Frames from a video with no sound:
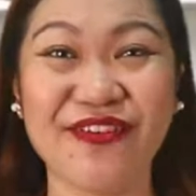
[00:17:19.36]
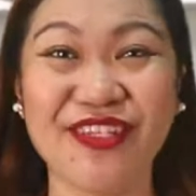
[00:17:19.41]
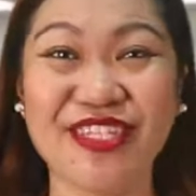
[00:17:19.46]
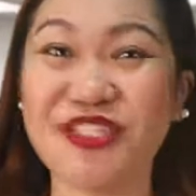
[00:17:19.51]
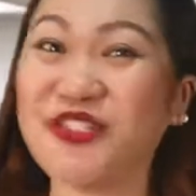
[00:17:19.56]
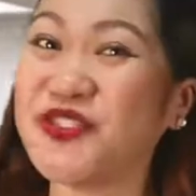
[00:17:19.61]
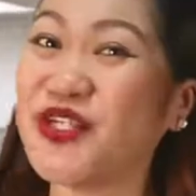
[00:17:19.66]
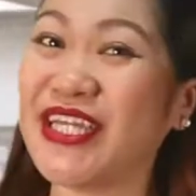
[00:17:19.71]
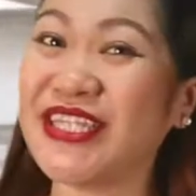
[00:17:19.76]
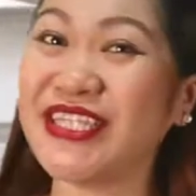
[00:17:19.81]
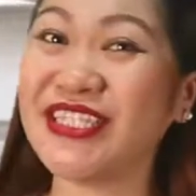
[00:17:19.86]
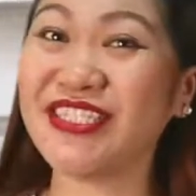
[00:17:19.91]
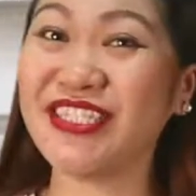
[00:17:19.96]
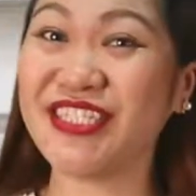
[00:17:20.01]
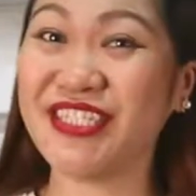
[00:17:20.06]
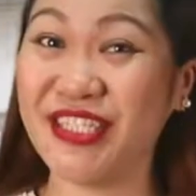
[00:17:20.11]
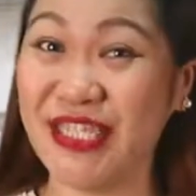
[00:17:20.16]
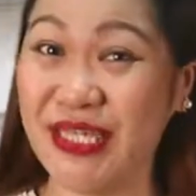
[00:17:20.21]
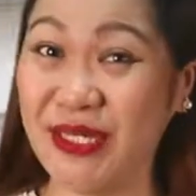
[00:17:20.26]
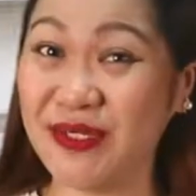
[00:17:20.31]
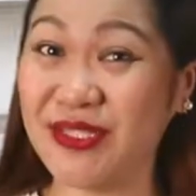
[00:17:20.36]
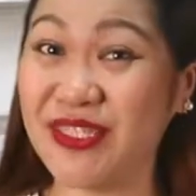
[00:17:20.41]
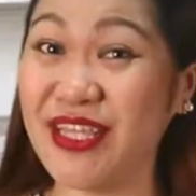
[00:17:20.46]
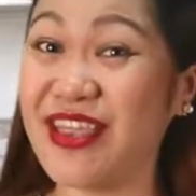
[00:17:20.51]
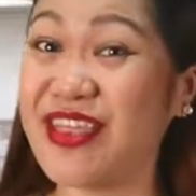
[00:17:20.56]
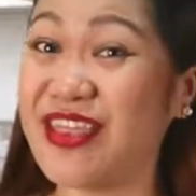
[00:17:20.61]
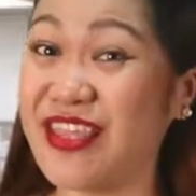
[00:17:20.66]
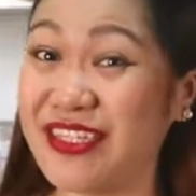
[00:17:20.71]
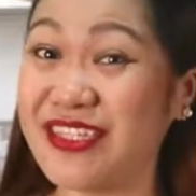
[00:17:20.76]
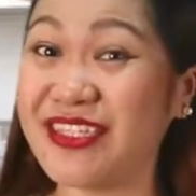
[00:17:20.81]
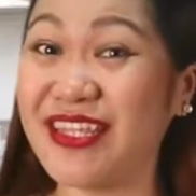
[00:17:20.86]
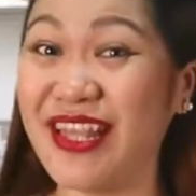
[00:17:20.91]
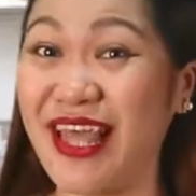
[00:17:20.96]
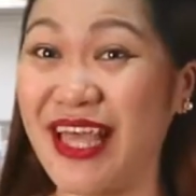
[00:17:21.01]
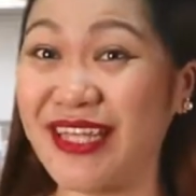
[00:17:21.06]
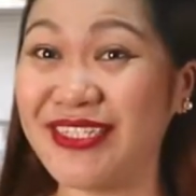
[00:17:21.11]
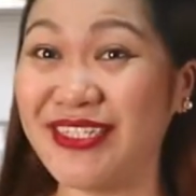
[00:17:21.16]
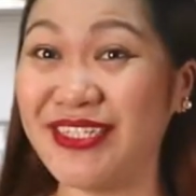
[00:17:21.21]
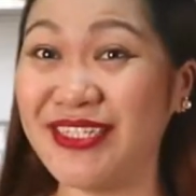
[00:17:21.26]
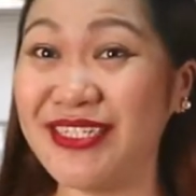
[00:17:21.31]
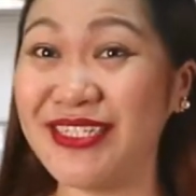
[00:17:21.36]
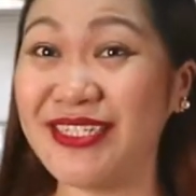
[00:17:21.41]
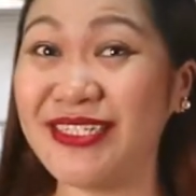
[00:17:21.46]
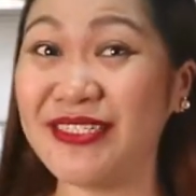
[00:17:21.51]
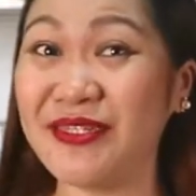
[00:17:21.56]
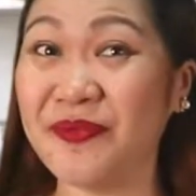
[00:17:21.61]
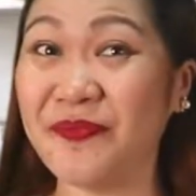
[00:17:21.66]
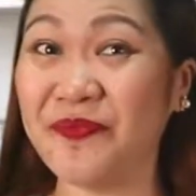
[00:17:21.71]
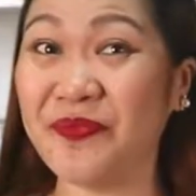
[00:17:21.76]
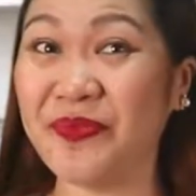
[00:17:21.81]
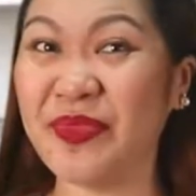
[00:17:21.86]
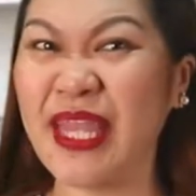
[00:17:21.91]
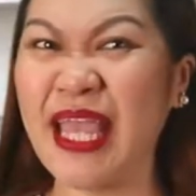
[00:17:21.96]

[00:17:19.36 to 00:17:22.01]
of the strategies used in these selections?